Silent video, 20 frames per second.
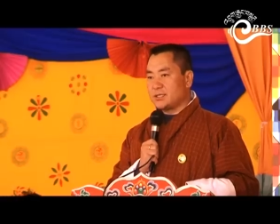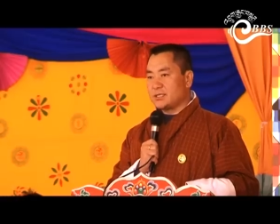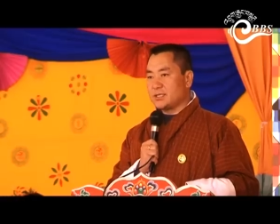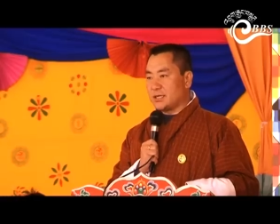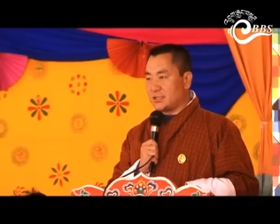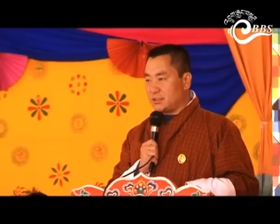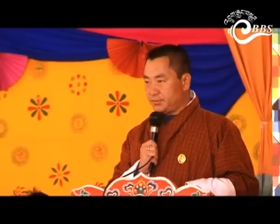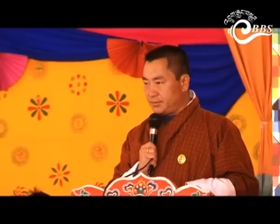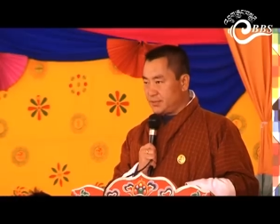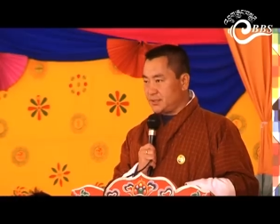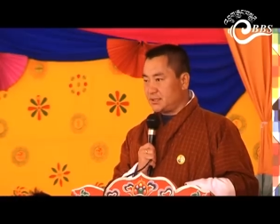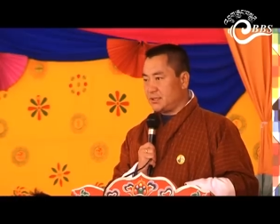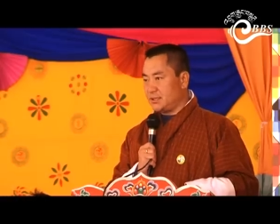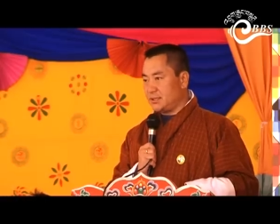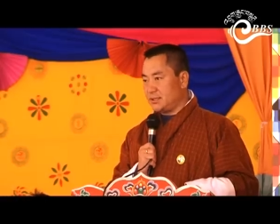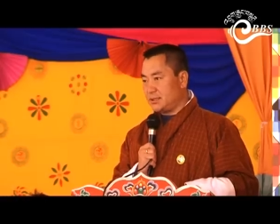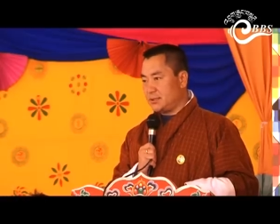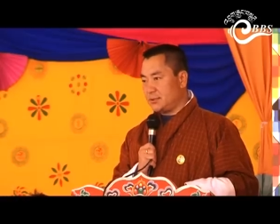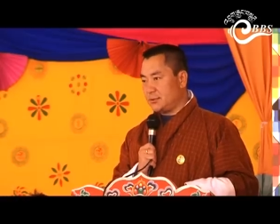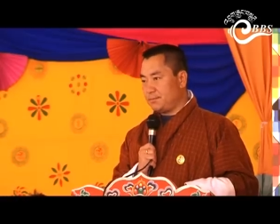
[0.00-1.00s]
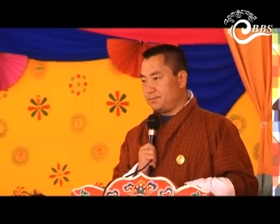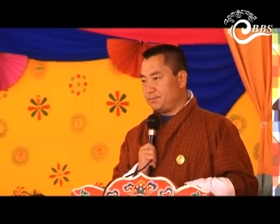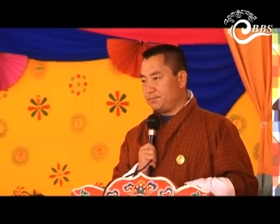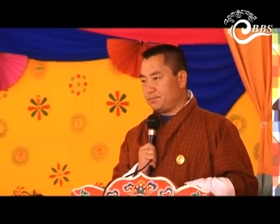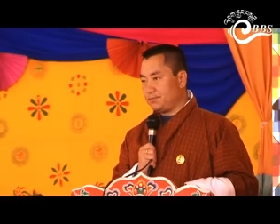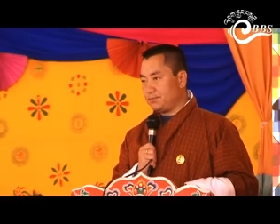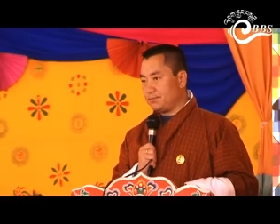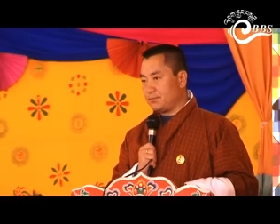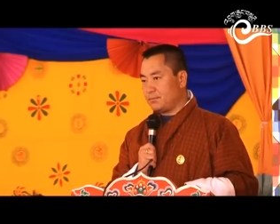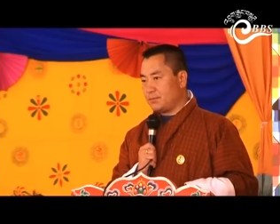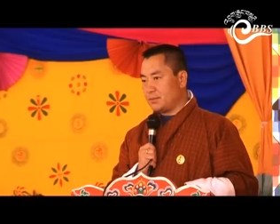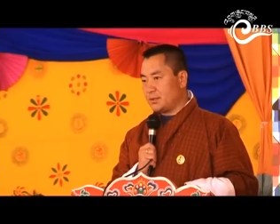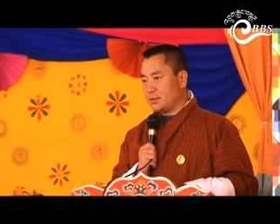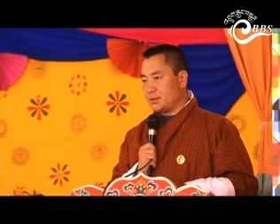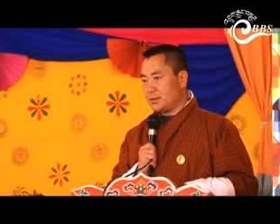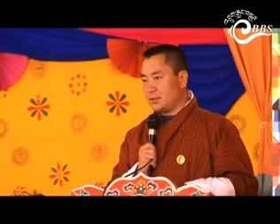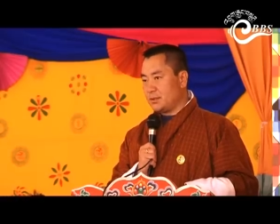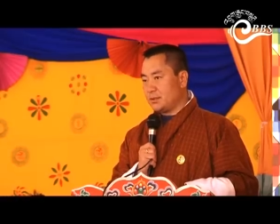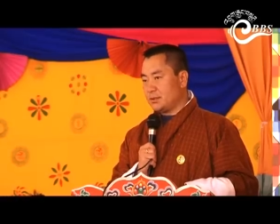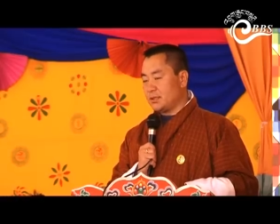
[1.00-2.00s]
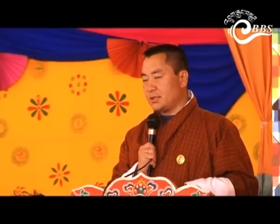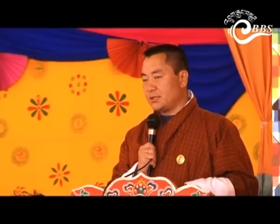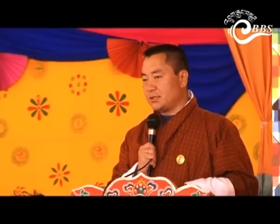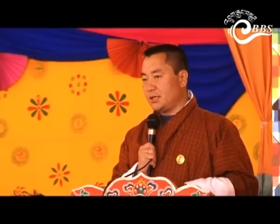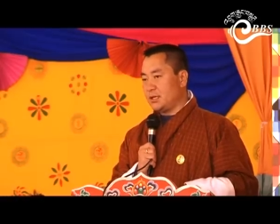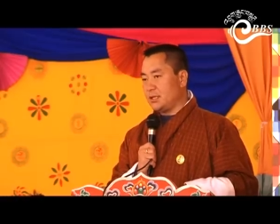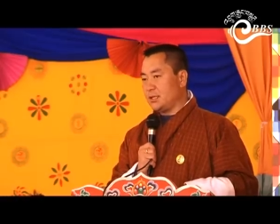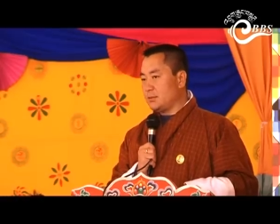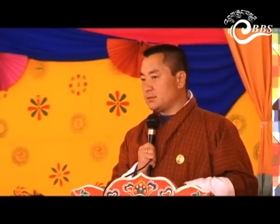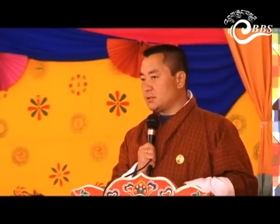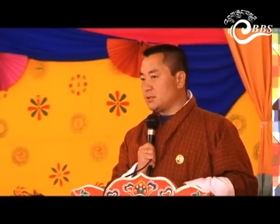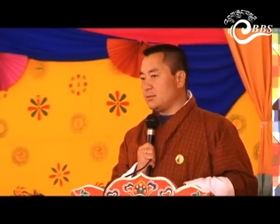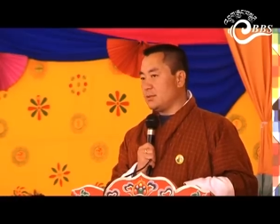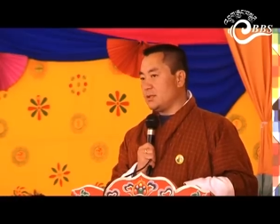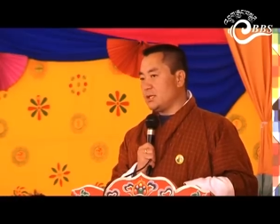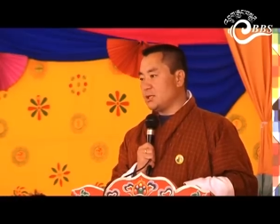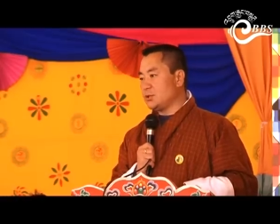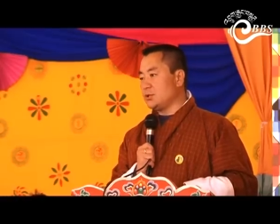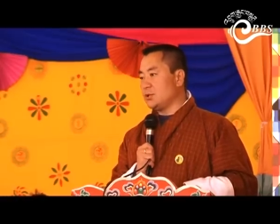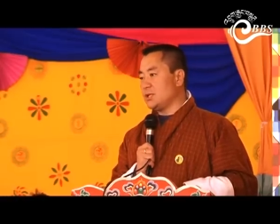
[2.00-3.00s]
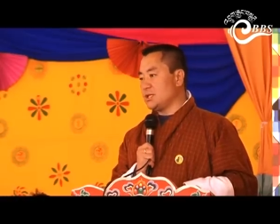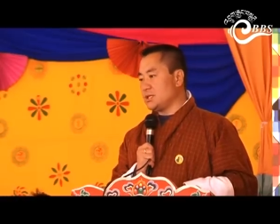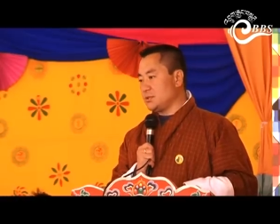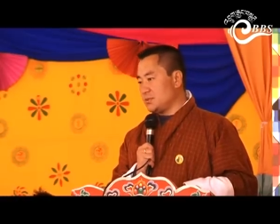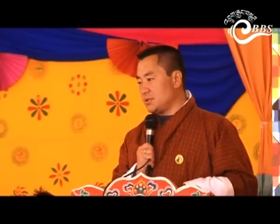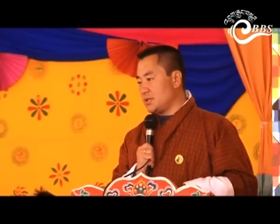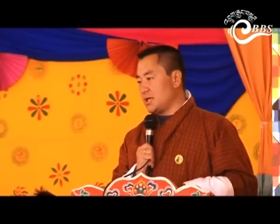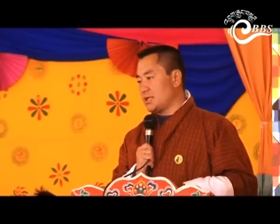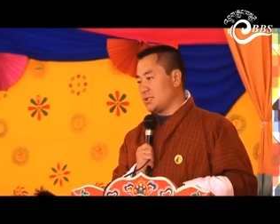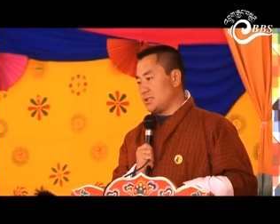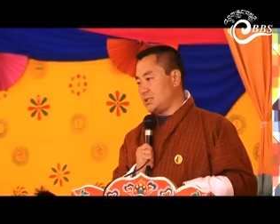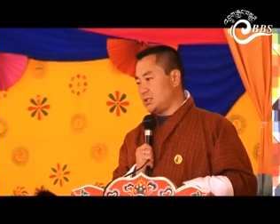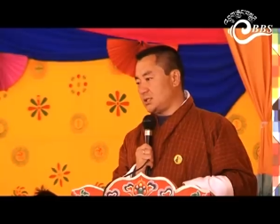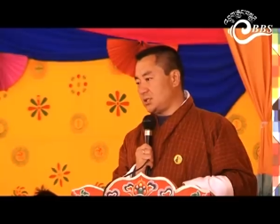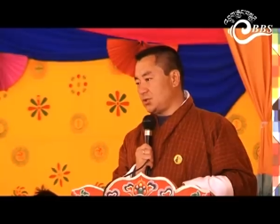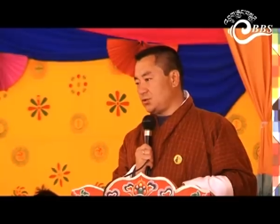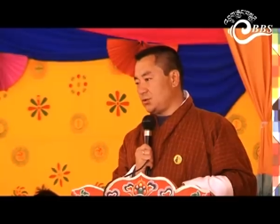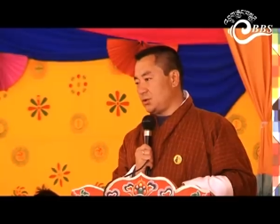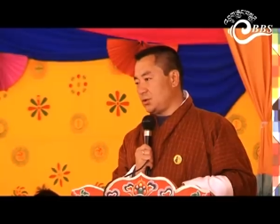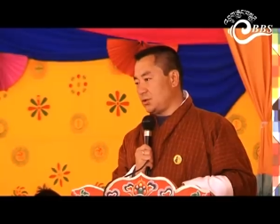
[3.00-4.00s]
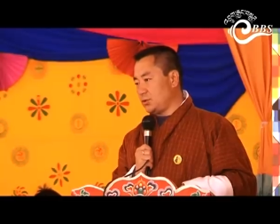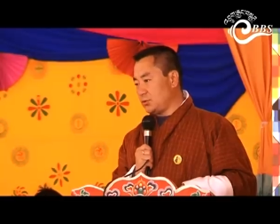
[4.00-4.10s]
so when compared to regular teachers, the salary will be higher than them.